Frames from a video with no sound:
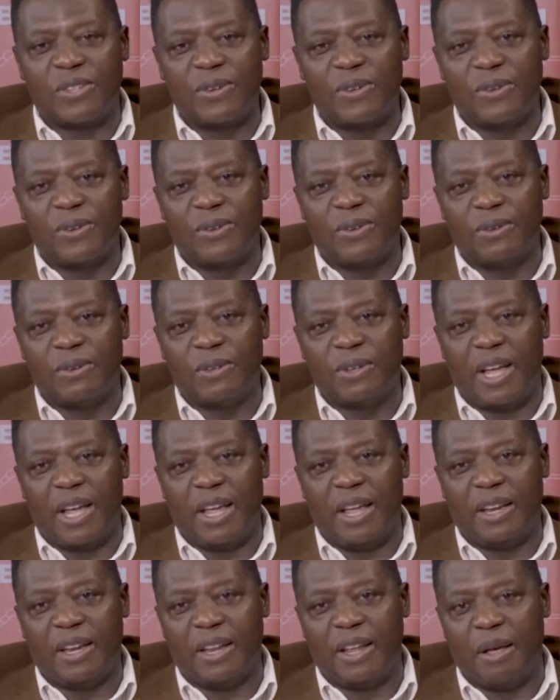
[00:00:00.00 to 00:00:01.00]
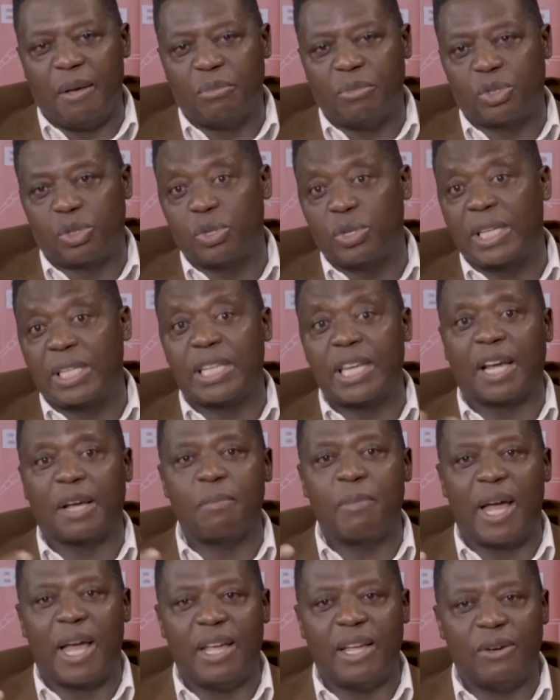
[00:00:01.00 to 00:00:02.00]
to retake
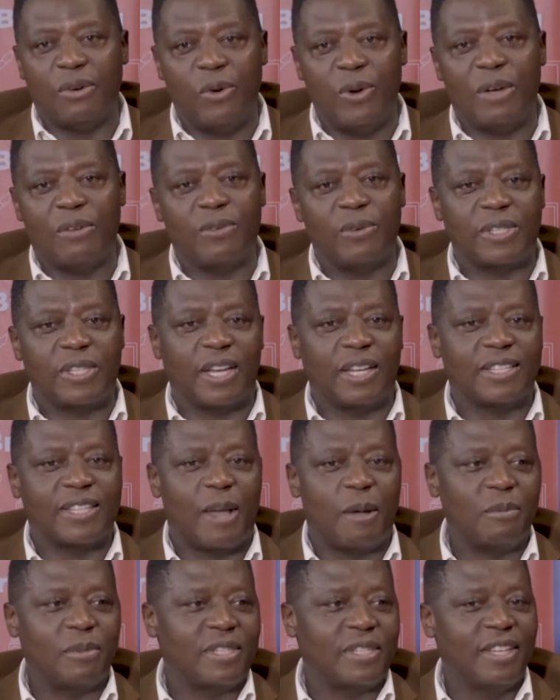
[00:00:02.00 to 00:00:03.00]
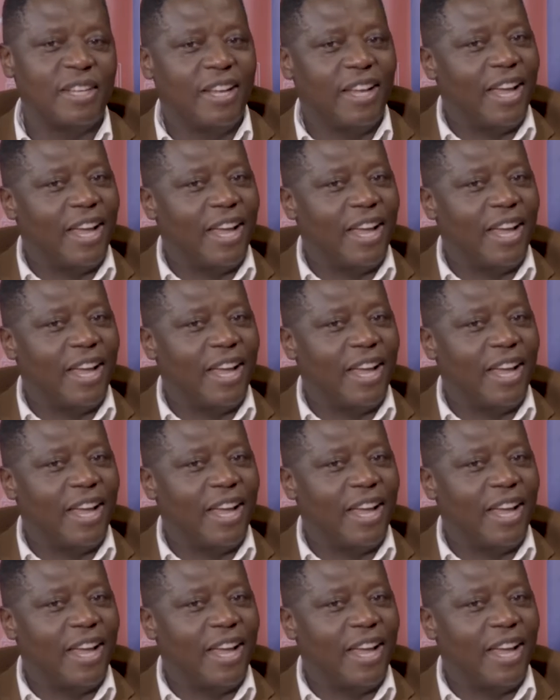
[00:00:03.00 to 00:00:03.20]
my O-levels exams.